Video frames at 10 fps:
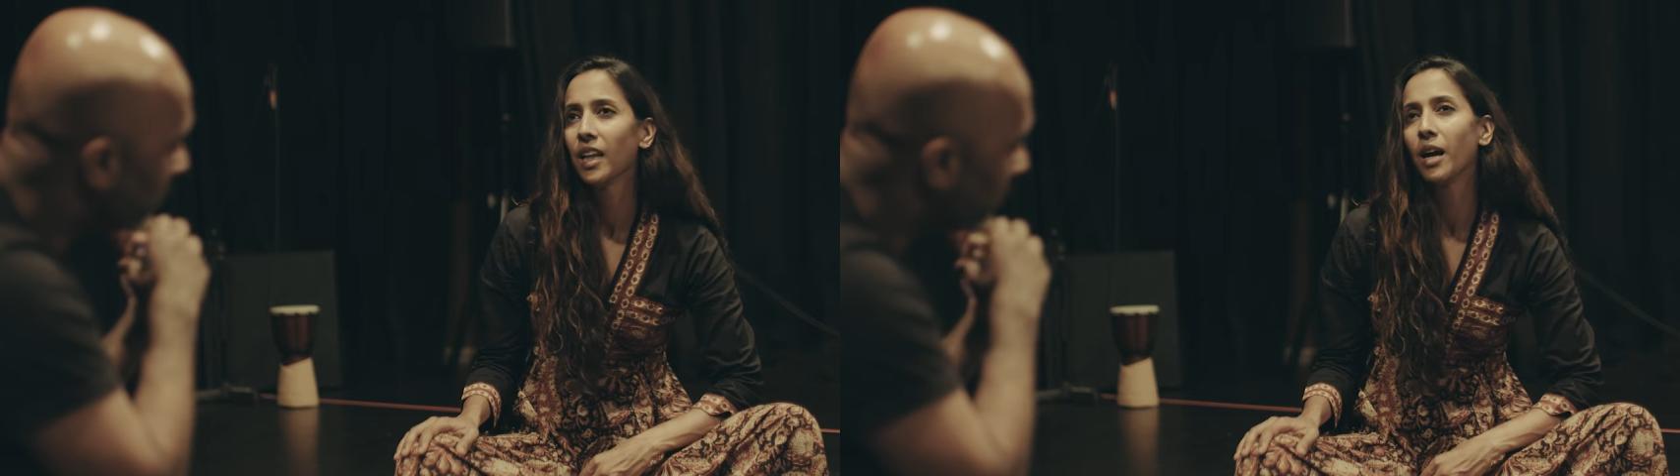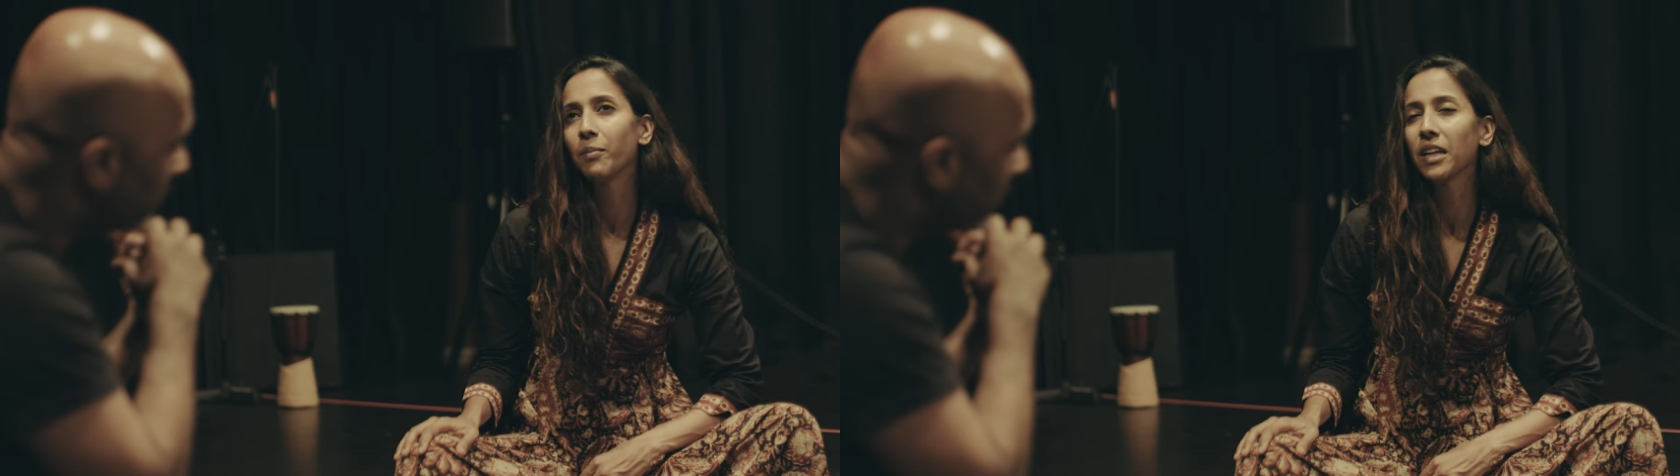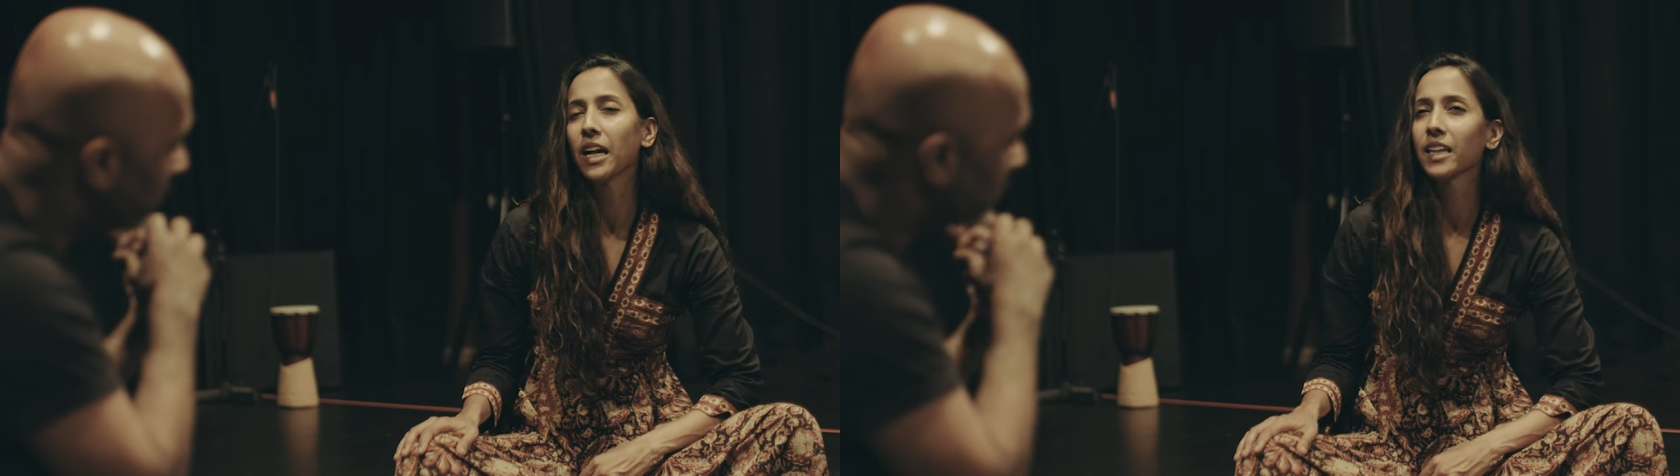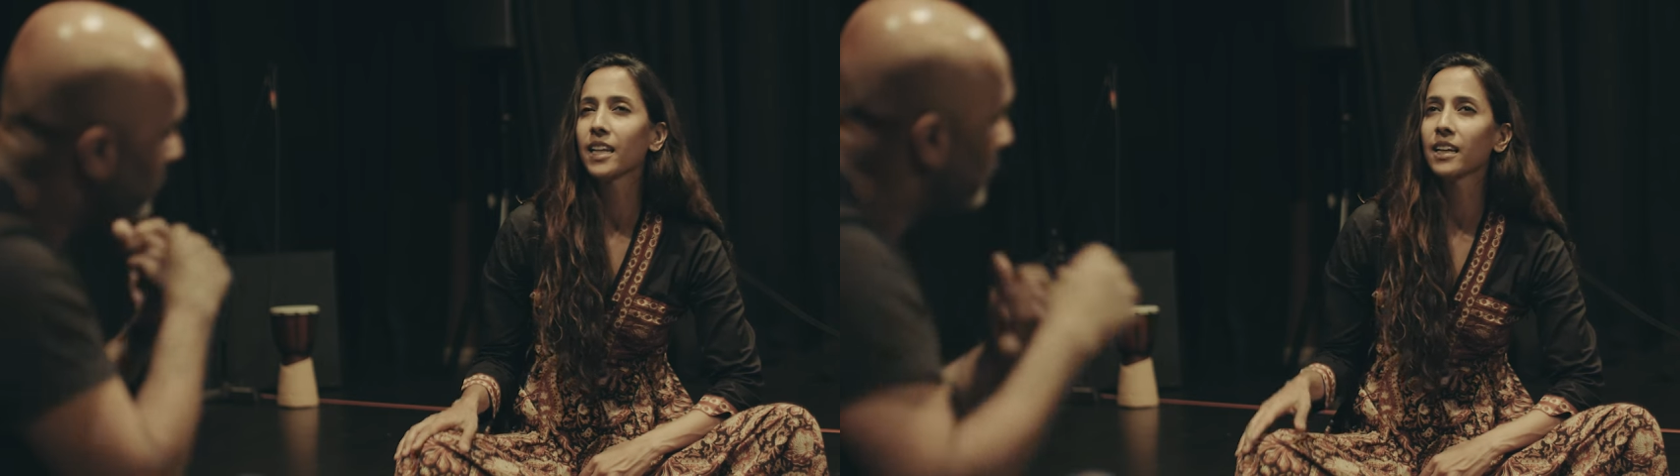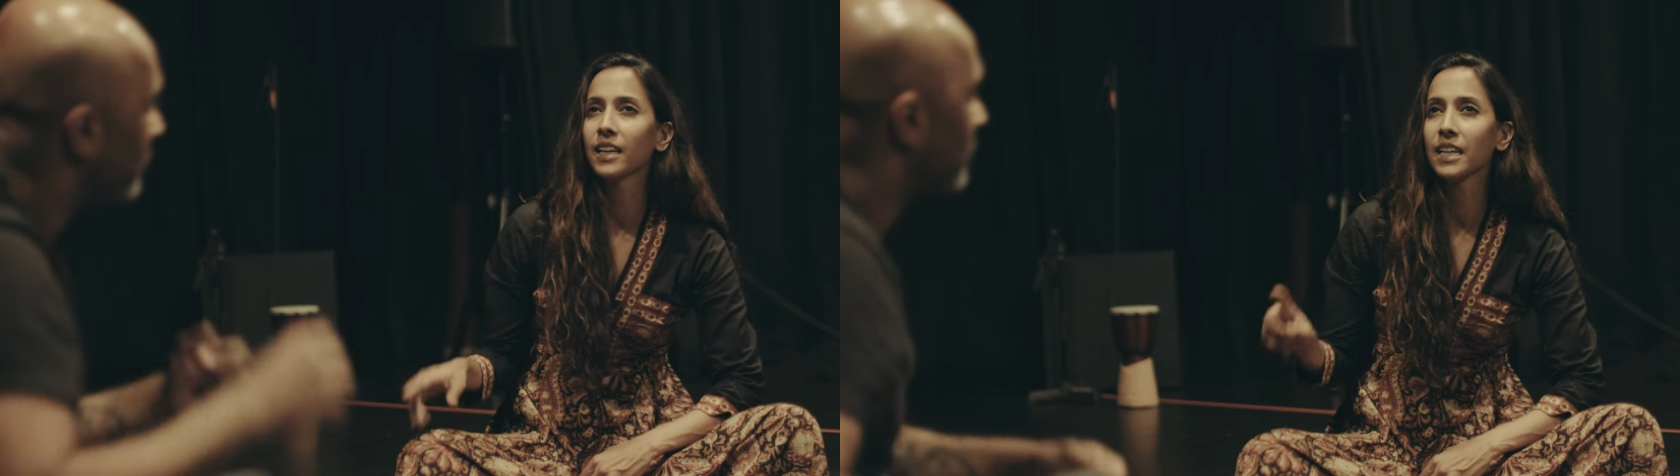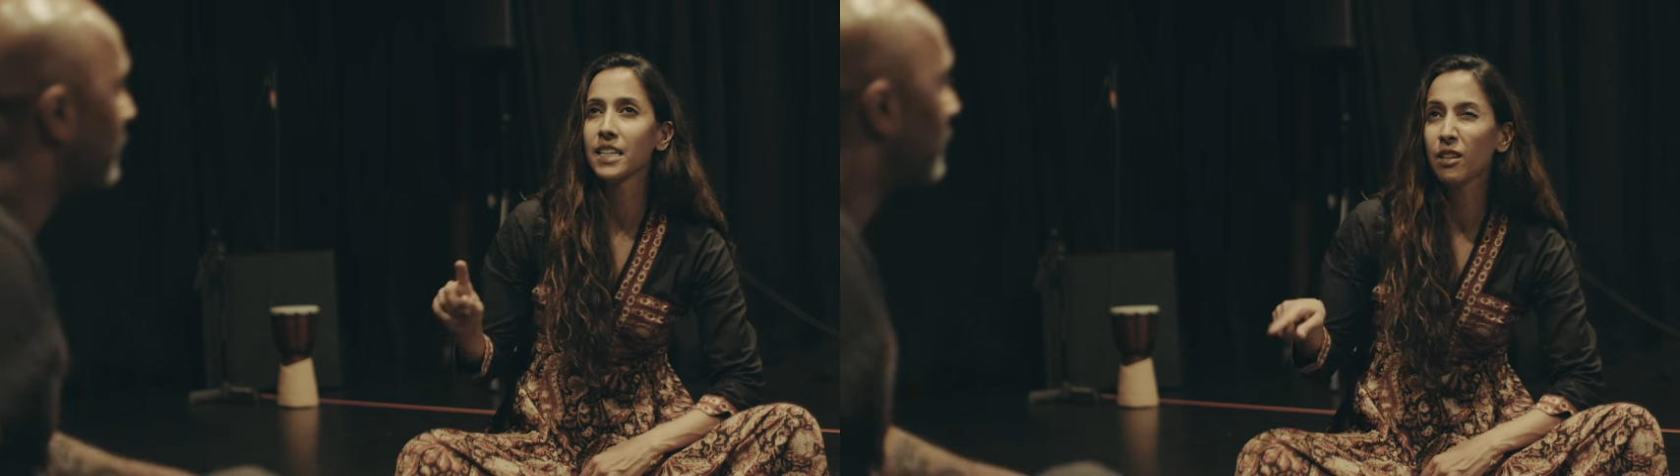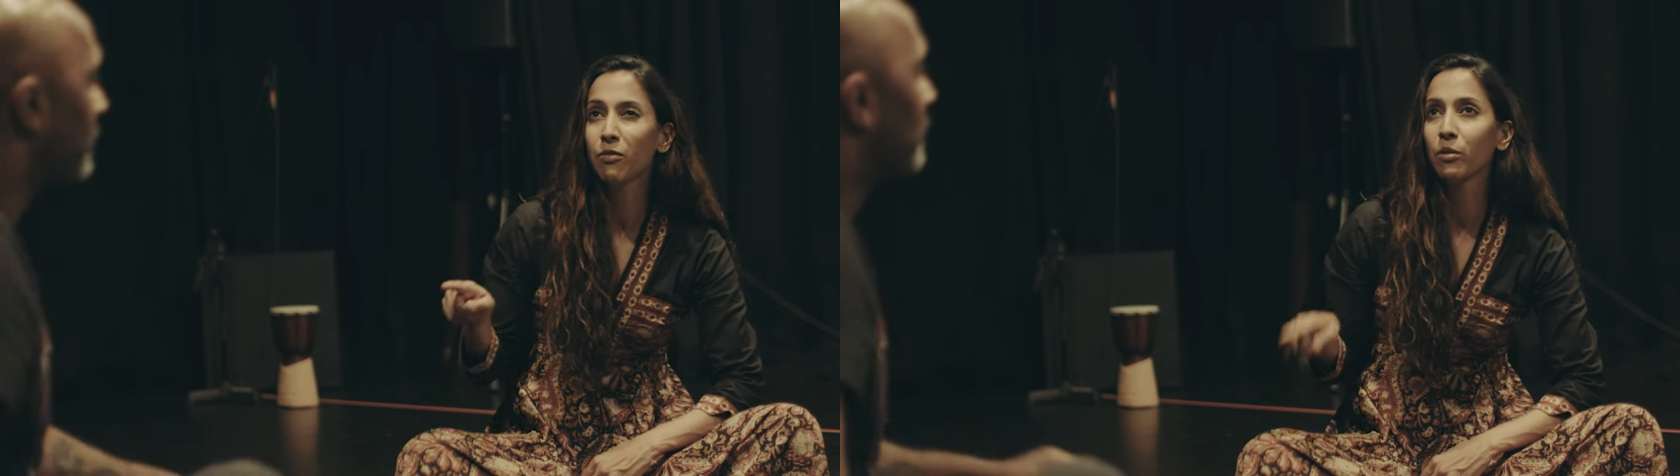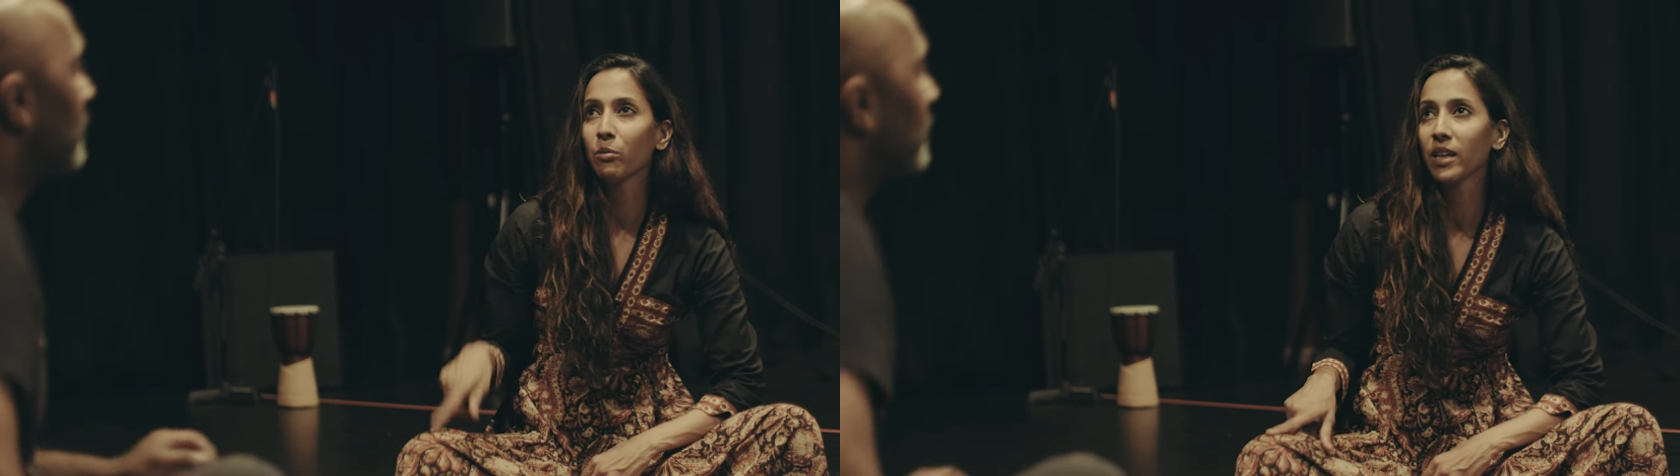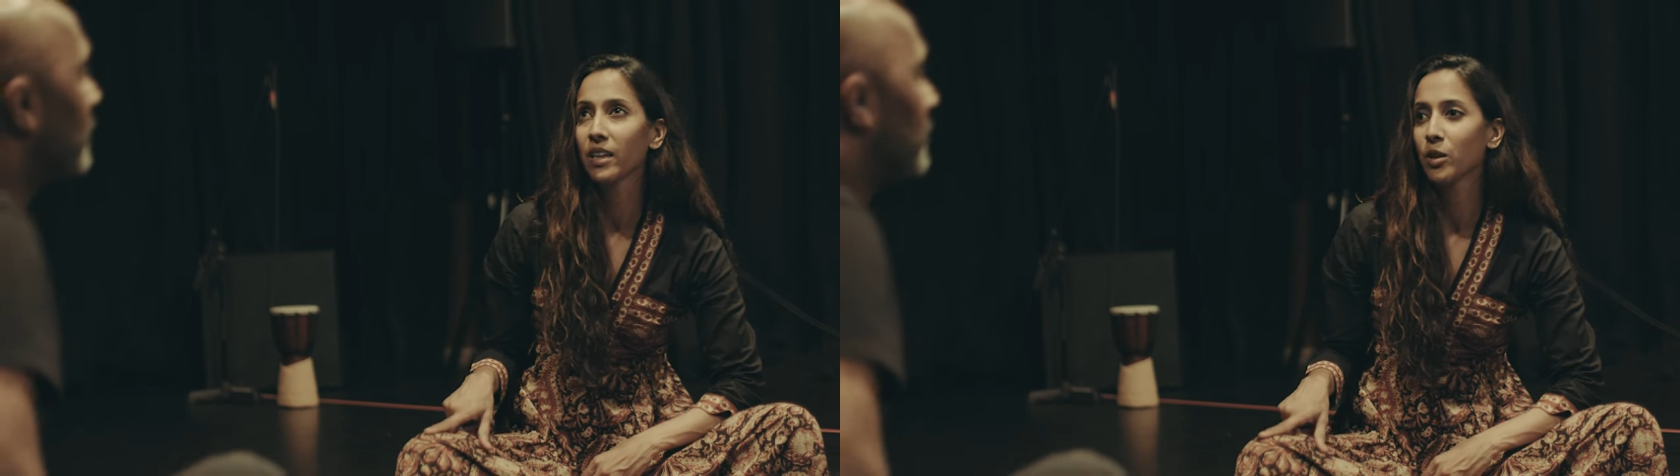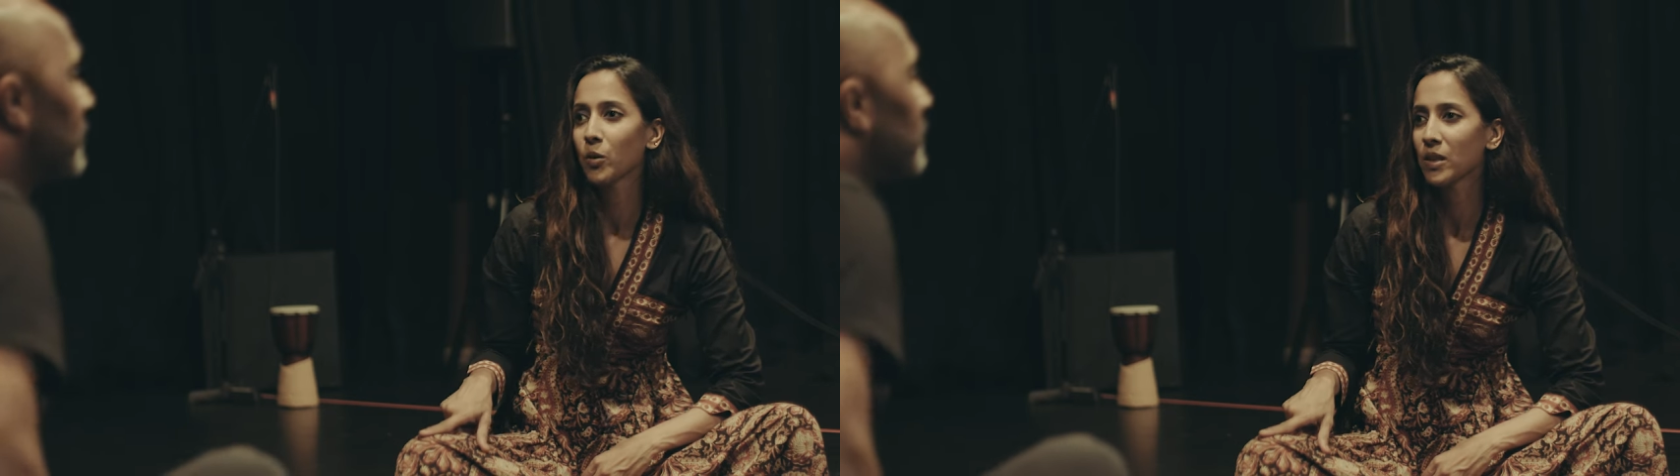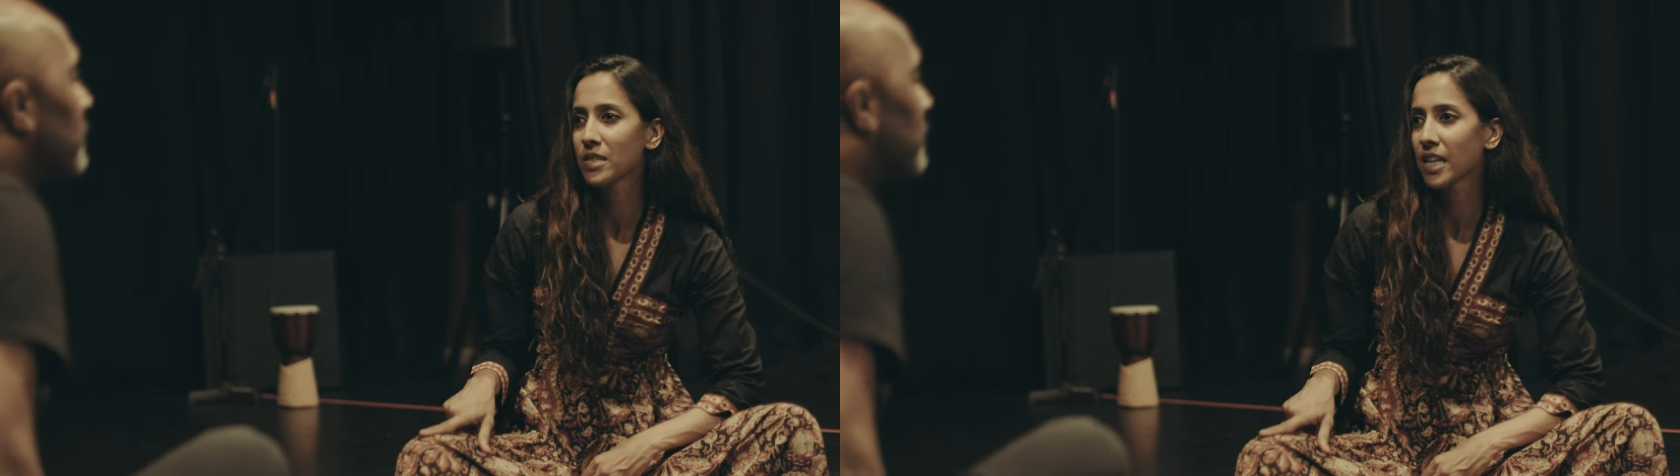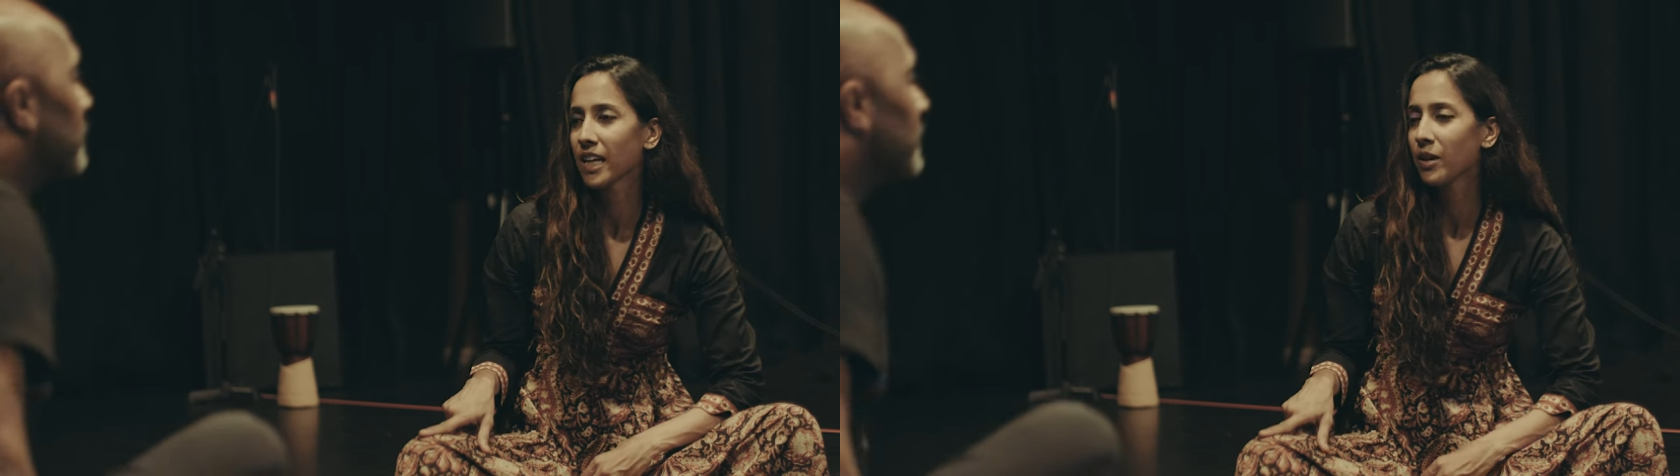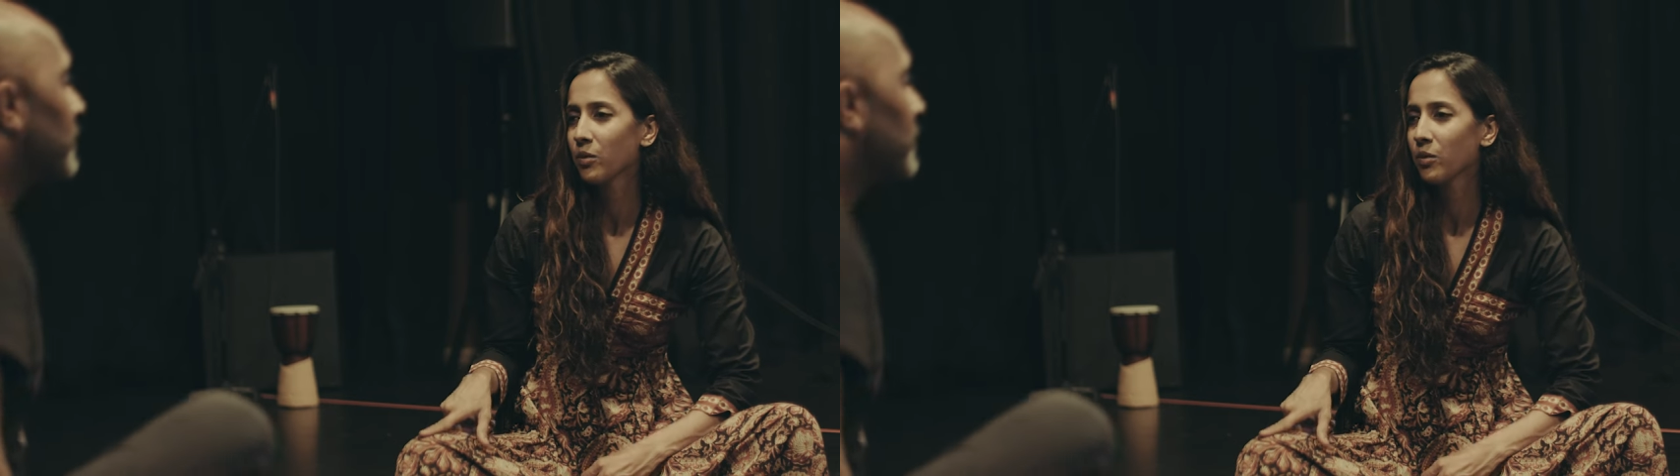I mean, I think in a different way than yours. Like, I